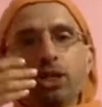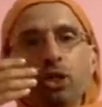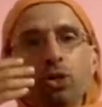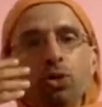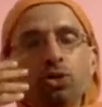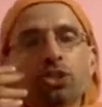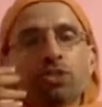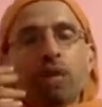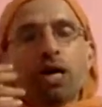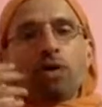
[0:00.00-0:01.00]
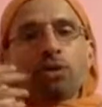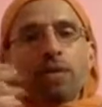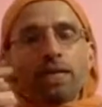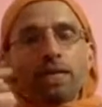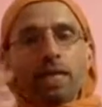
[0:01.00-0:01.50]
nose,
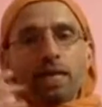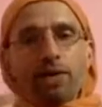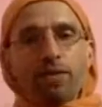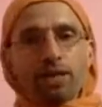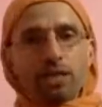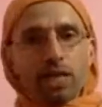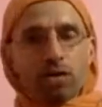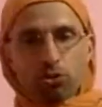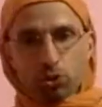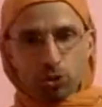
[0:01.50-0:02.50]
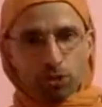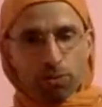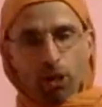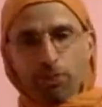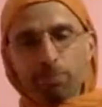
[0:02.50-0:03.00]
mouth, and like I went down through
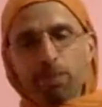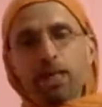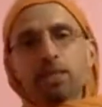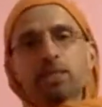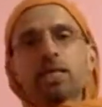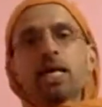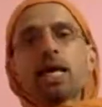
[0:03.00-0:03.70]
the body parts.